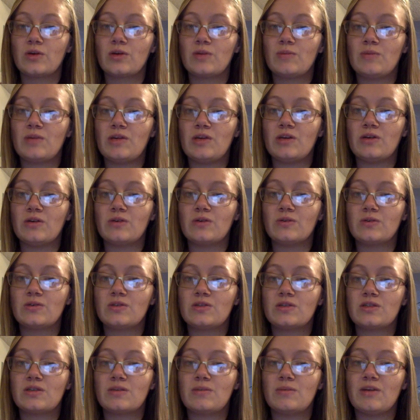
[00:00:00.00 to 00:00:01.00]
be
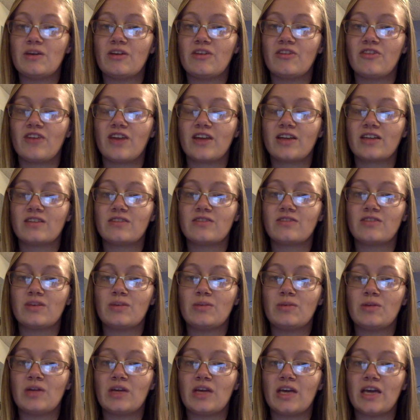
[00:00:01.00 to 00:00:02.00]
used to be effective
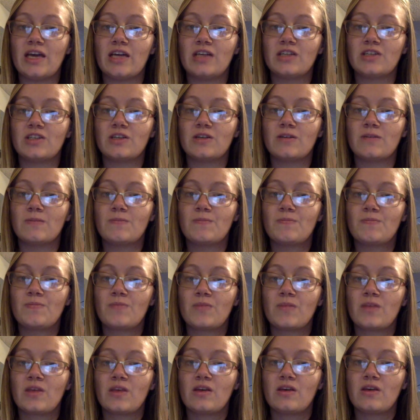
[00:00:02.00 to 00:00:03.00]
communication.
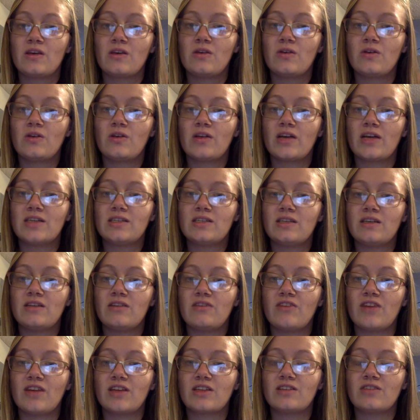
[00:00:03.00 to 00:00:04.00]
Utilizing
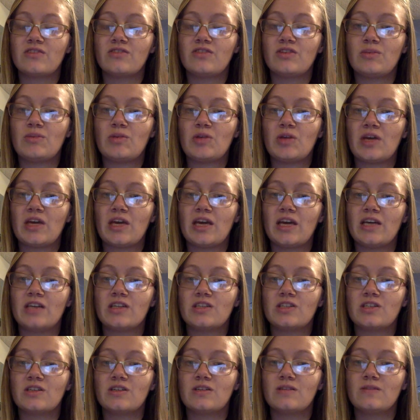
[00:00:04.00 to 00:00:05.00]
effective
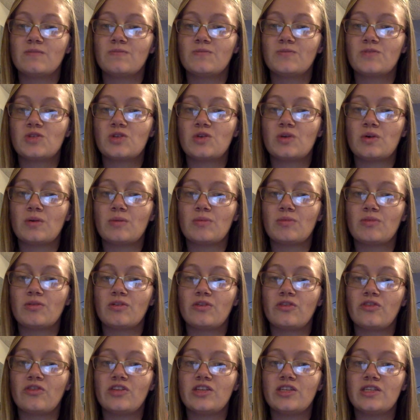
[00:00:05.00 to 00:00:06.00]
communication to
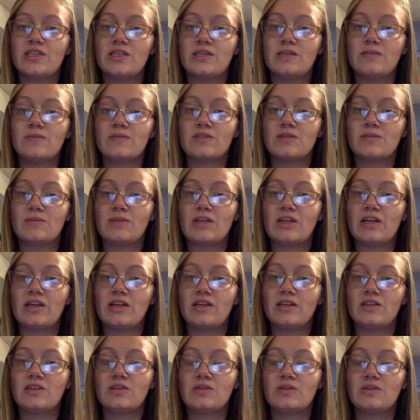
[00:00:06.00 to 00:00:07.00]
improve the team's
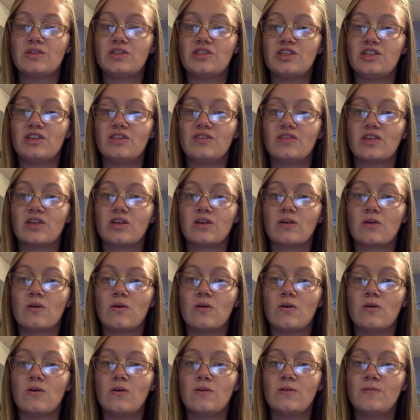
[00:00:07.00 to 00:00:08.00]
ability to achieve their
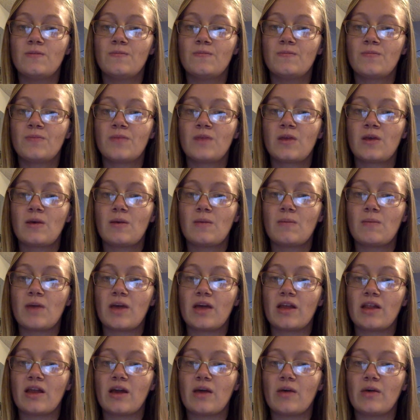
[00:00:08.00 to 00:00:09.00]
goal by
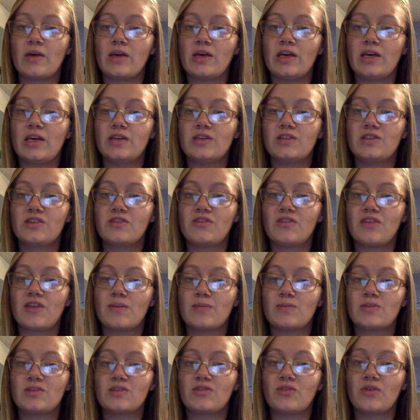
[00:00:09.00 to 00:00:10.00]
allowing each of
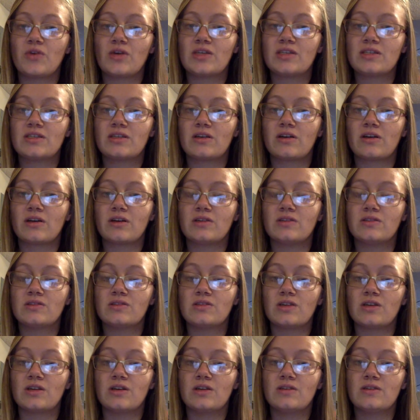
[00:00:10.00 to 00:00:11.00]
them to voice their
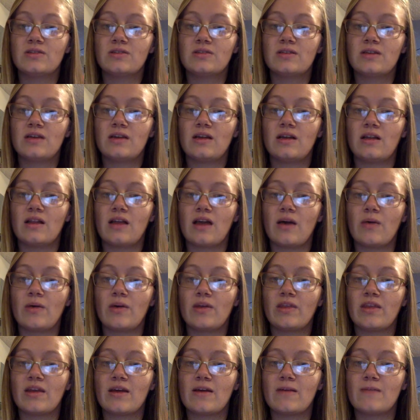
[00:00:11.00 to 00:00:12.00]
concerns and
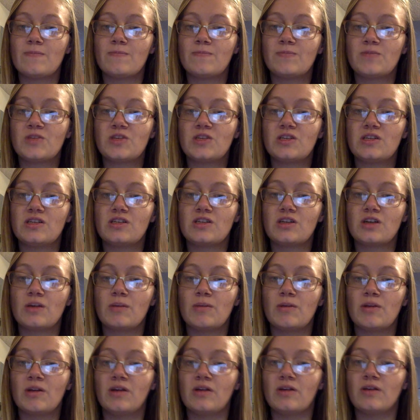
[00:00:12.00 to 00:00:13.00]
allowing them to
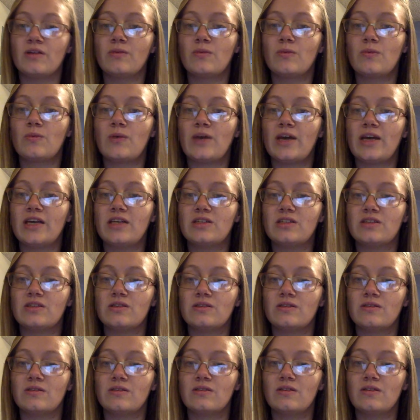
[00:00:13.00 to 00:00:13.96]
determine a way to